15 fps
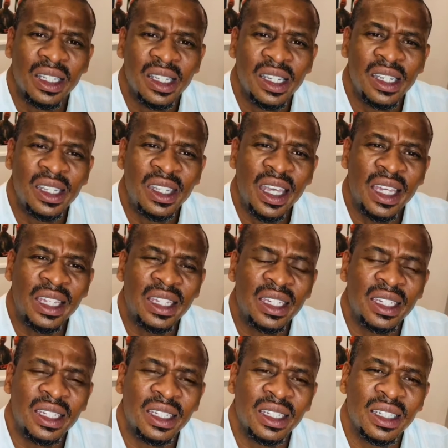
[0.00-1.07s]
is that
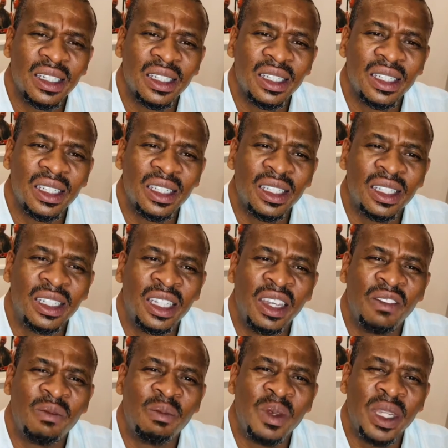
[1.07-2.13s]

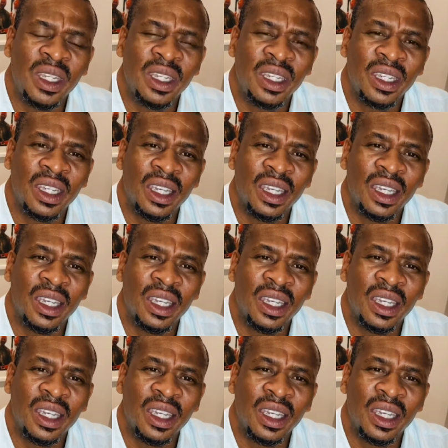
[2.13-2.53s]
give me